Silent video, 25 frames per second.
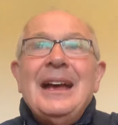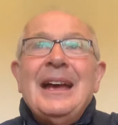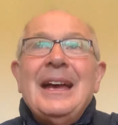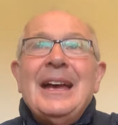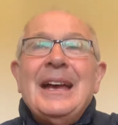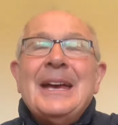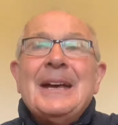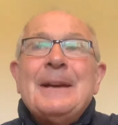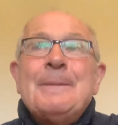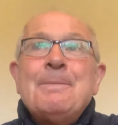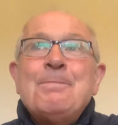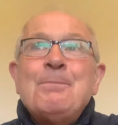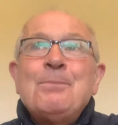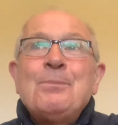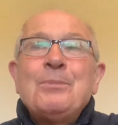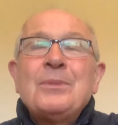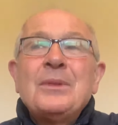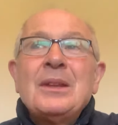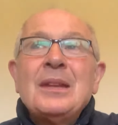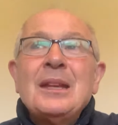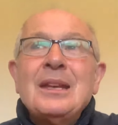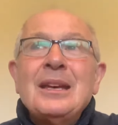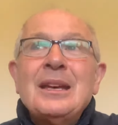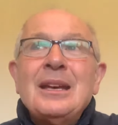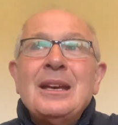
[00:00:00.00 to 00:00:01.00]

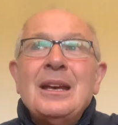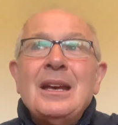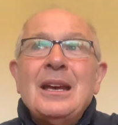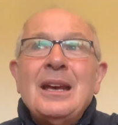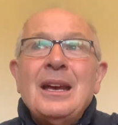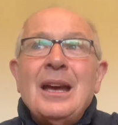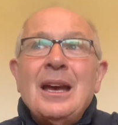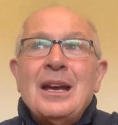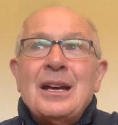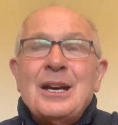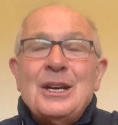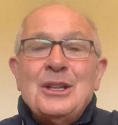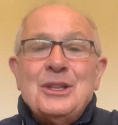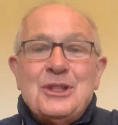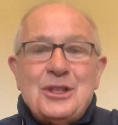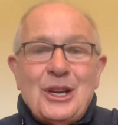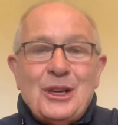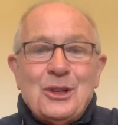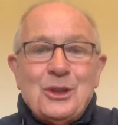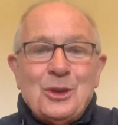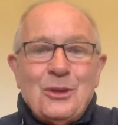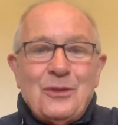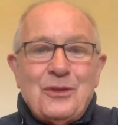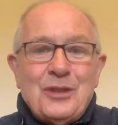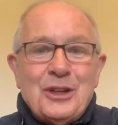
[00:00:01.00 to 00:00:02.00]
And a
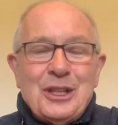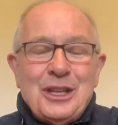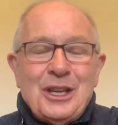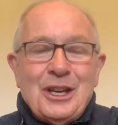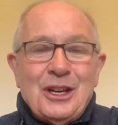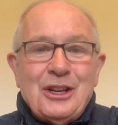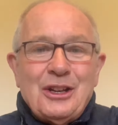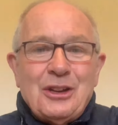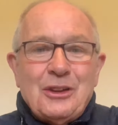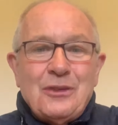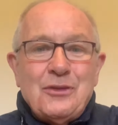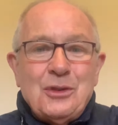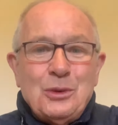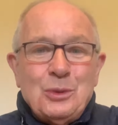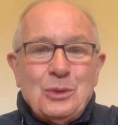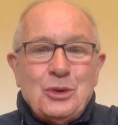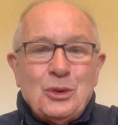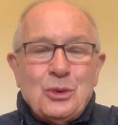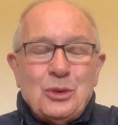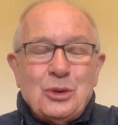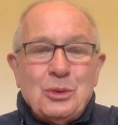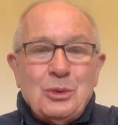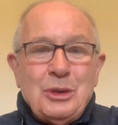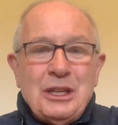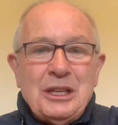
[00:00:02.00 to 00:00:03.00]
concern though for the IRFU
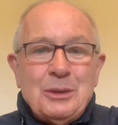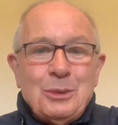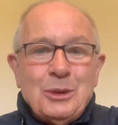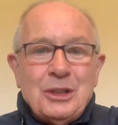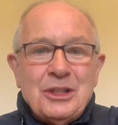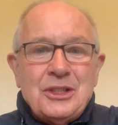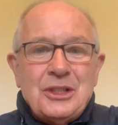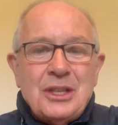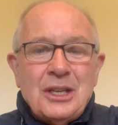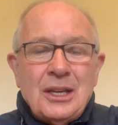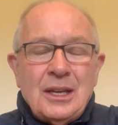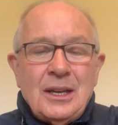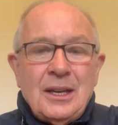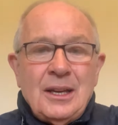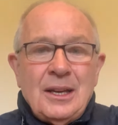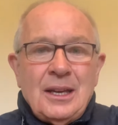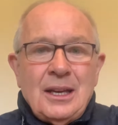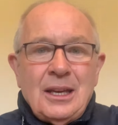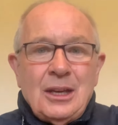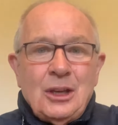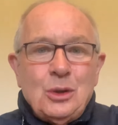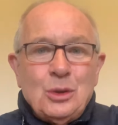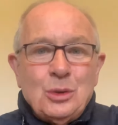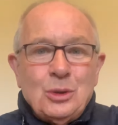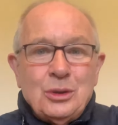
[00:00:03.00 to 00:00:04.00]
during the week was,
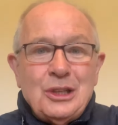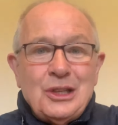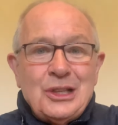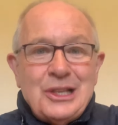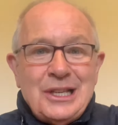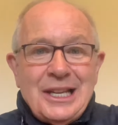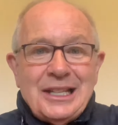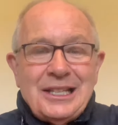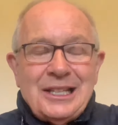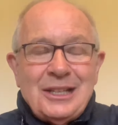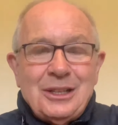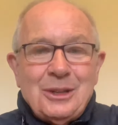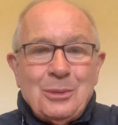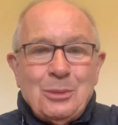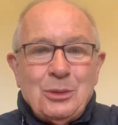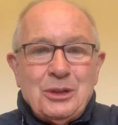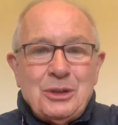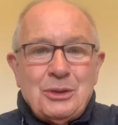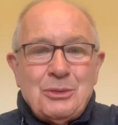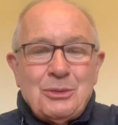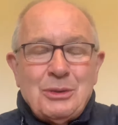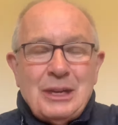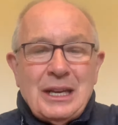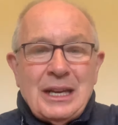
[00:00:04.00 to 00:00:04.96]
you know, this letter that was